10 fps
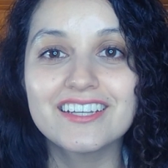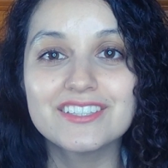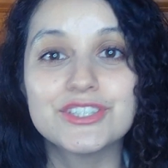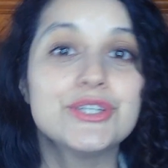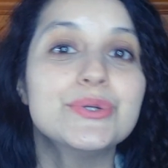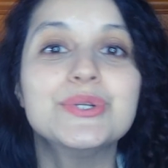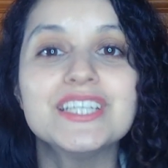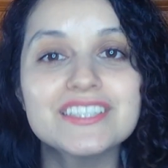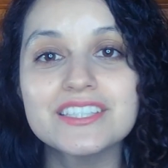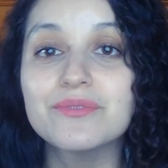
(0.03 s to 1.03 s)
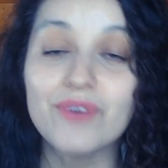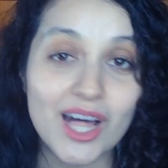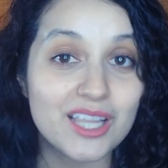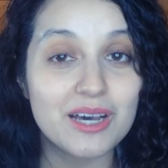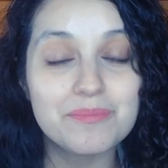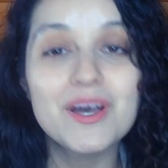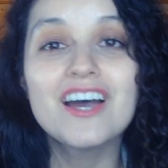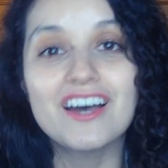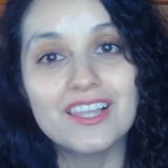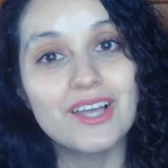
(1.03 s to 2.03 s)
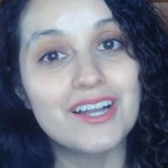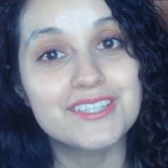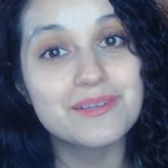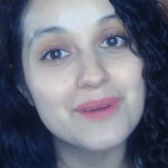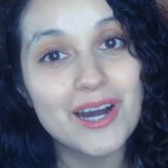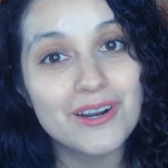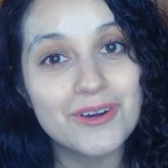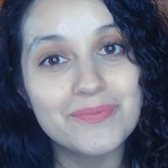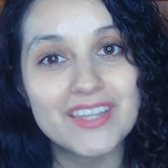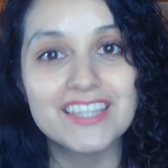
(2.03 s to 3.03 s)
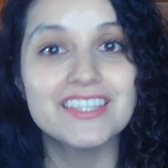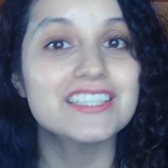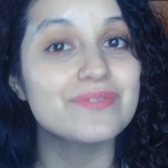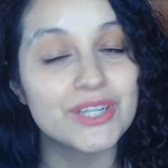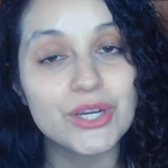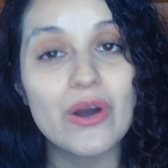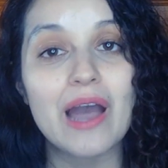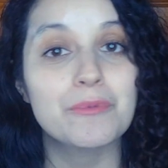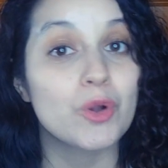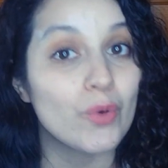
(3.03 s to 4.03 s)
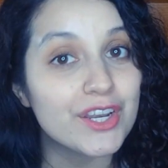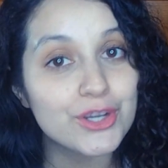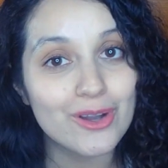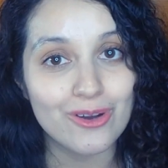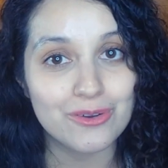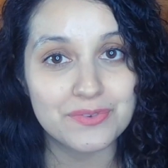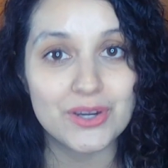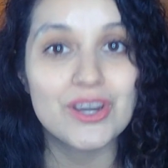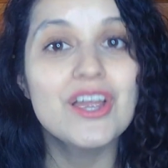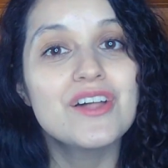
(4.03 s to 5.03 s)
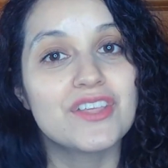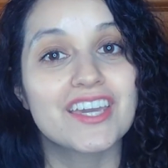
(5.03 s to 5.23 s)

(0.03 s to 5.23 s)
Do you need to develop a logic model? In this video, I'm going to go over the